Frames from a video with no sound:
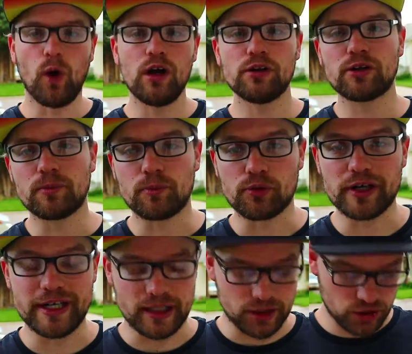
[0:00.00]

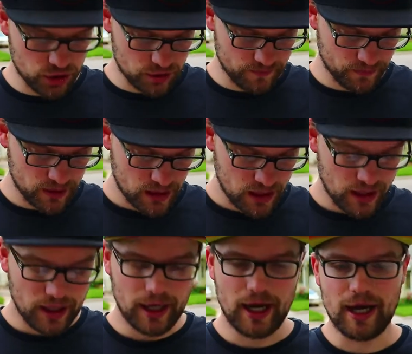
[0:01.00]
Waller-Bridge.
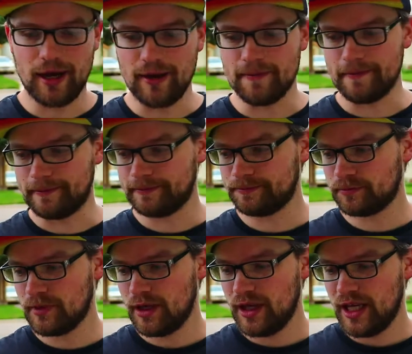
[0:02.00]
Um,
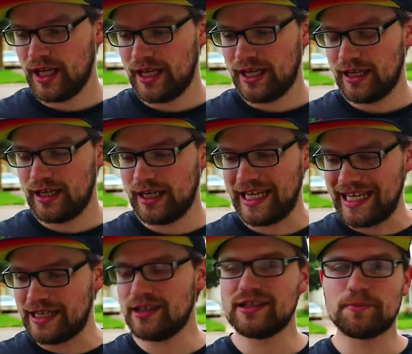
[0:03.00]

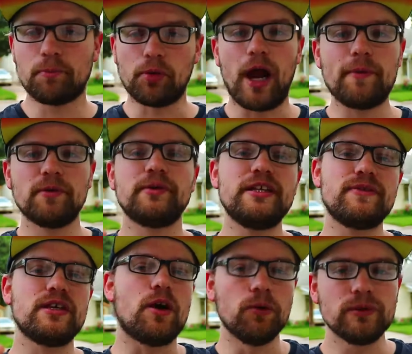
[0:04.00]
is probably
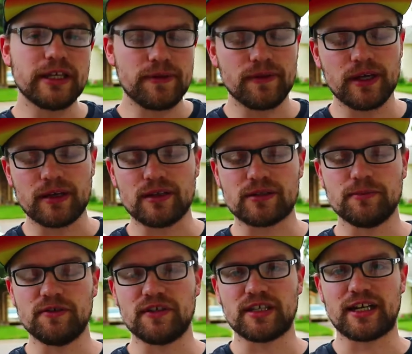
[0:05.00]
the only thing in this
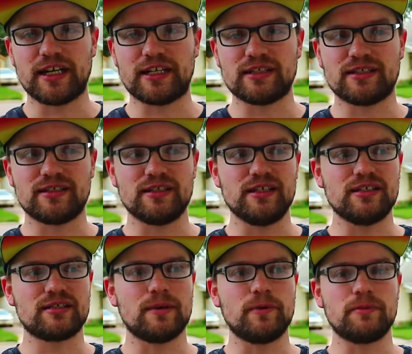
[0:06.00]
movie that I can see
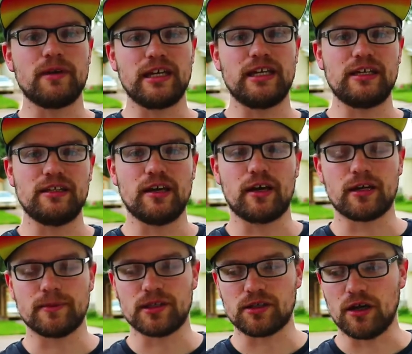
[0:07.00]
someone making the
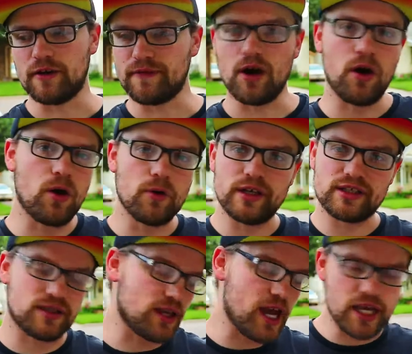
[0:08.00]
argument of, oh,
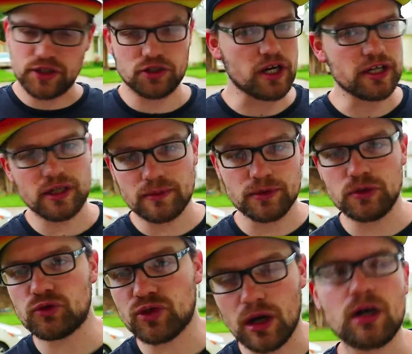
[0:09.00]
it's the S J
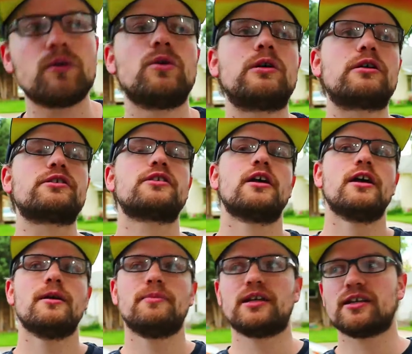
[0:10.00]
W Star Wars,
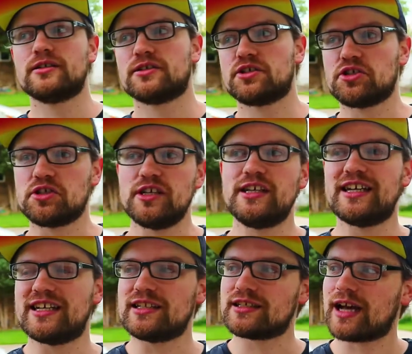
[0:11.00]
because
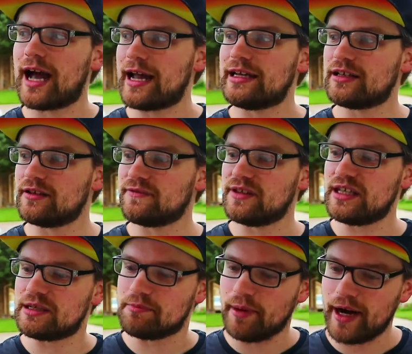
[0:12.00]
she is kind of
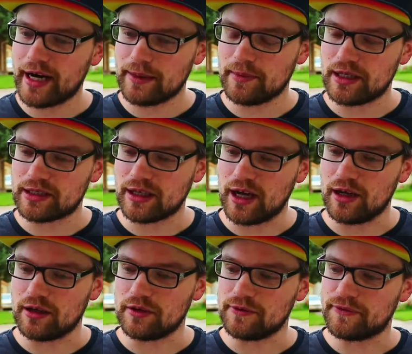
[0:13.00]
the embodiment
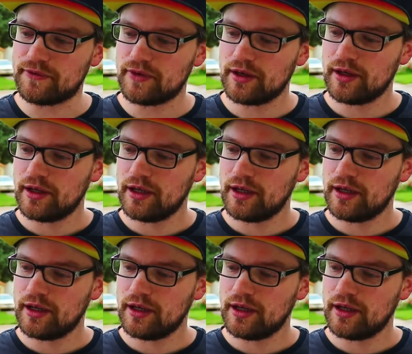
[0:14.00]
of